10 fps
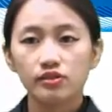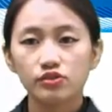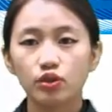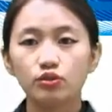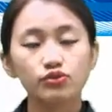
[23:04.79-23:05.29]

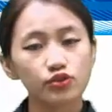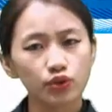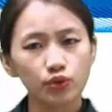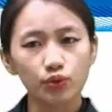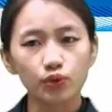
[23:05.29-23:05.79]
So
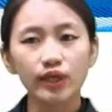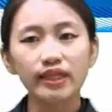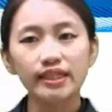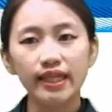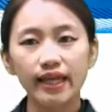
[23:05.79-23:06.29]
to
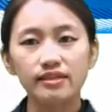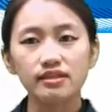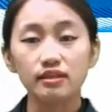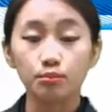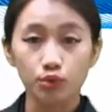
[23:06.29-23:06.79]

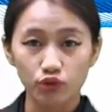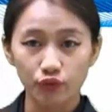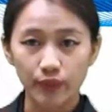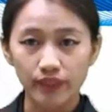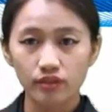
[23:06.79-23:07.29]
indicates a
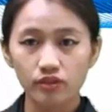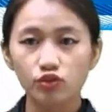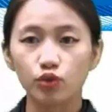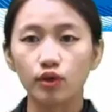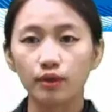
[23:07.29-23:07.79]
movement
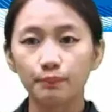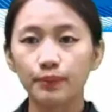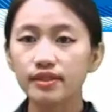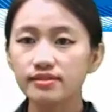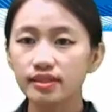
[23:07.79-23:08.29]
to a
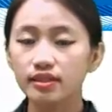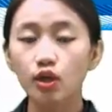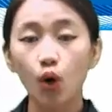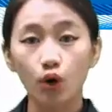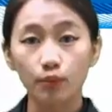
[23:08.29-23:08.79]

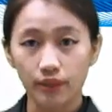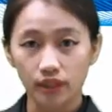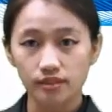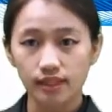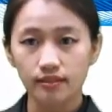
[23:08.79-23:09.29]
person or
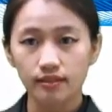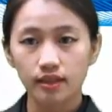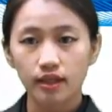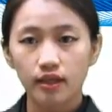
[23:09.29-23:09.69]
building,